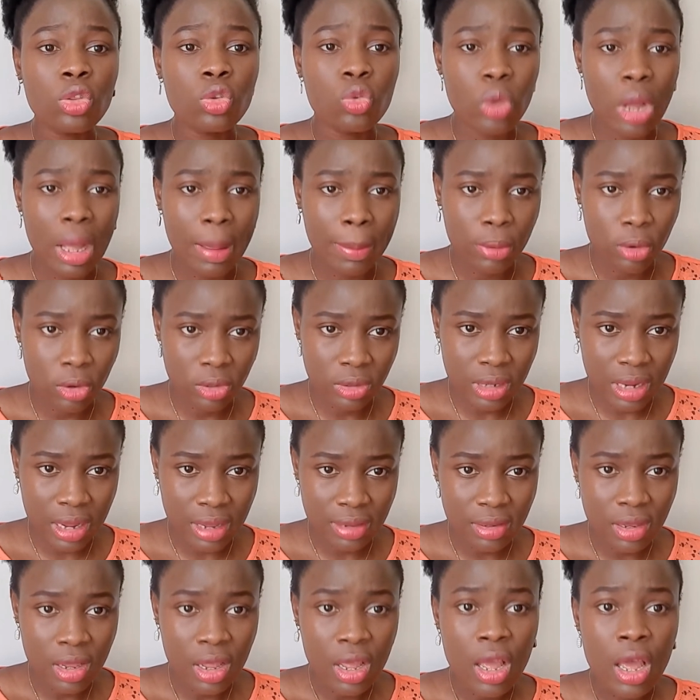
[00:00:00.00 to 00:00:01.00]
to
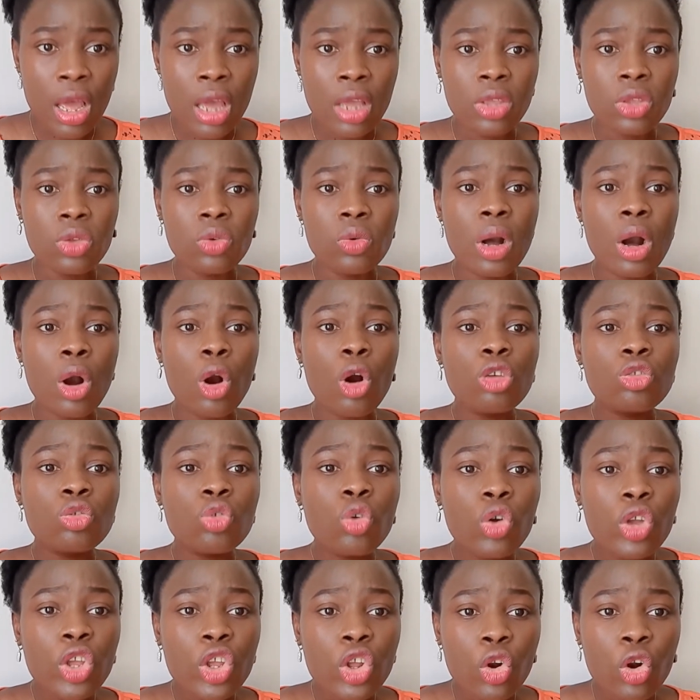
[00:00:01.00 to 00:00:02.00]
apologize. You are also
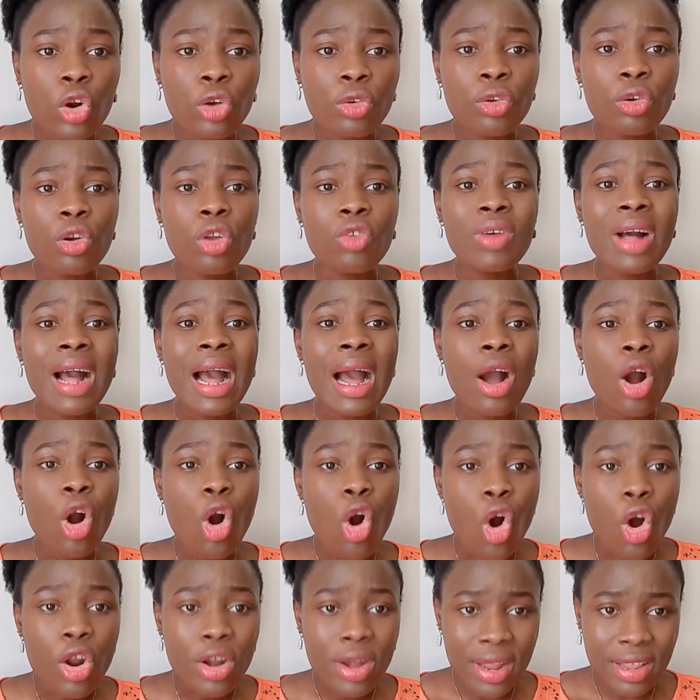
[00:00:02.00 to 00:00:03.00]
in control of how
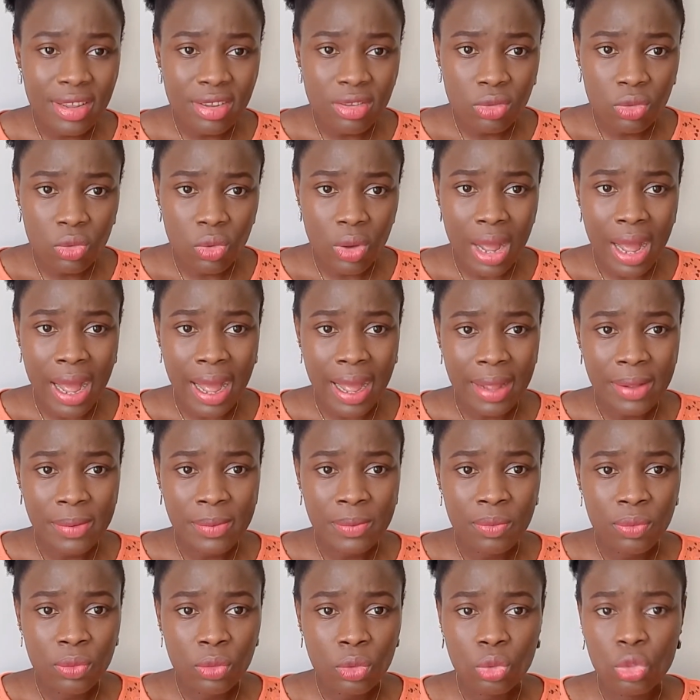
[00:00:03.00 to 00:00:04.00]
honest you are.
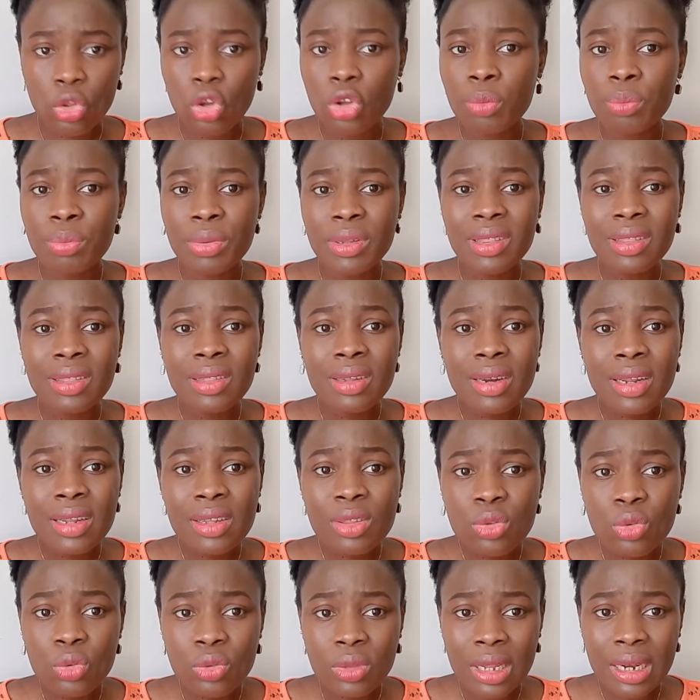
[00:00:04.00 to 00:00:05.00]
Don't be tricked
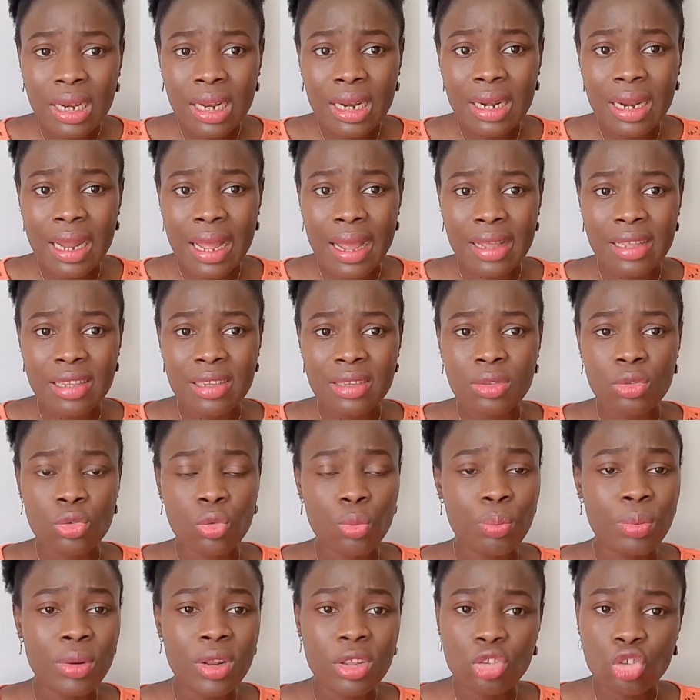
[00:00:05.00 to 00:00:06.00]
to telling lies to
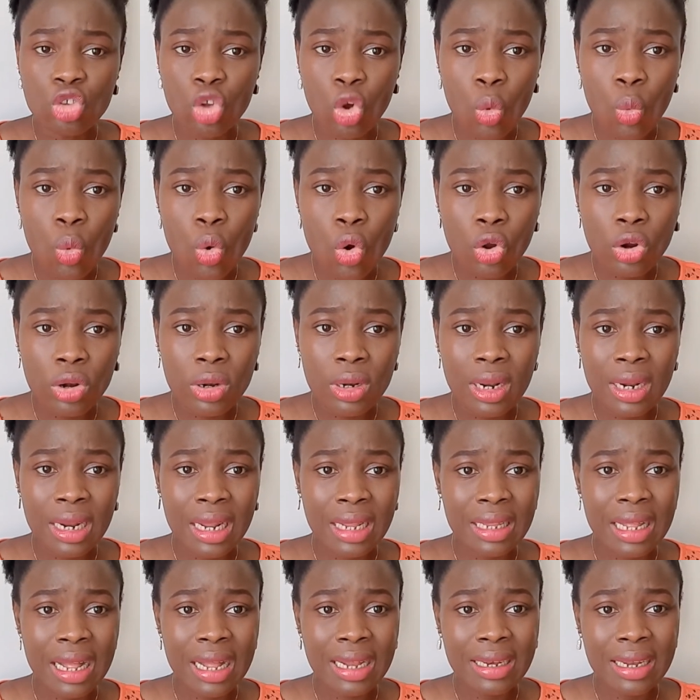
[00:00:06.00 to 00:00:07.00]
please someone
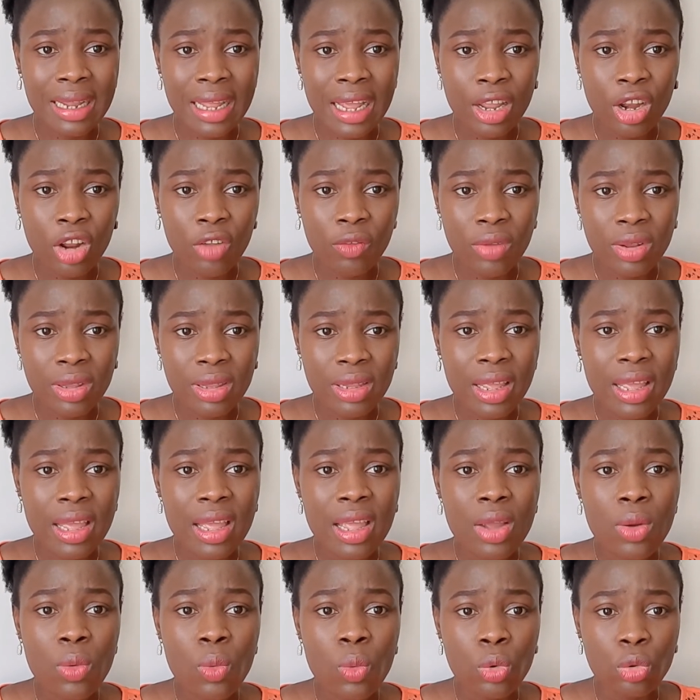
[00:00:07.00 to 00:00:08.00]
that at the end of the day
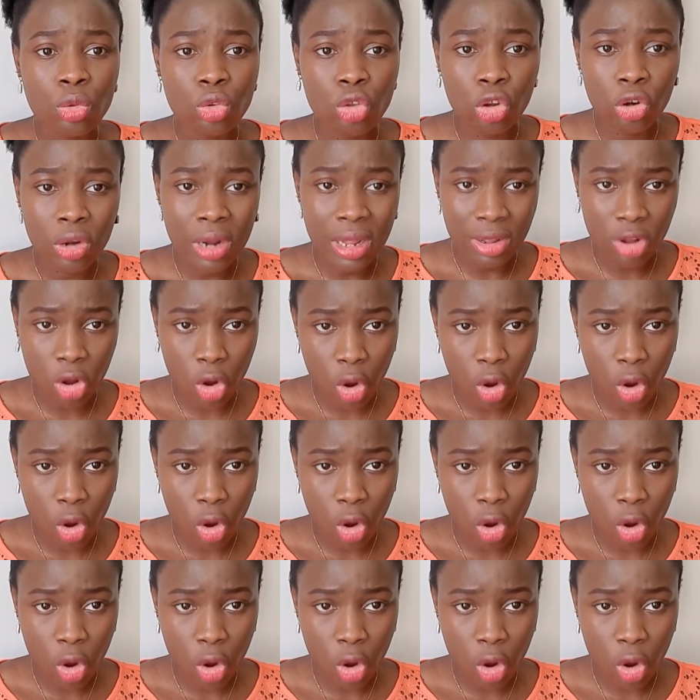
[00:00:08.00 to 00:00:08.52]
will turn